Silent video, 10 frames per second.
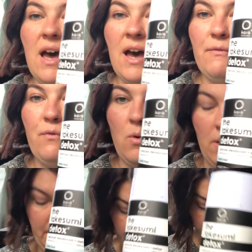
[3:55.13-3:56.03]
uh,
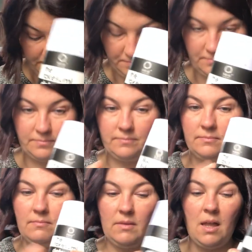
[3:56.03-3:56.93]
for
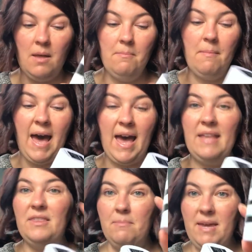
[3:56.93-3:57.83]

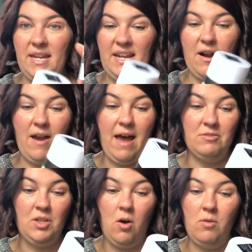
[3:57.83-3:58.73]
my the men in our
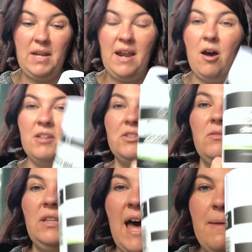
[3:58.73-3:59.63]
household and also
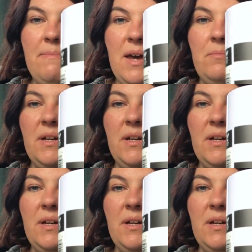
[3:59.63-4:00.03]
lime mint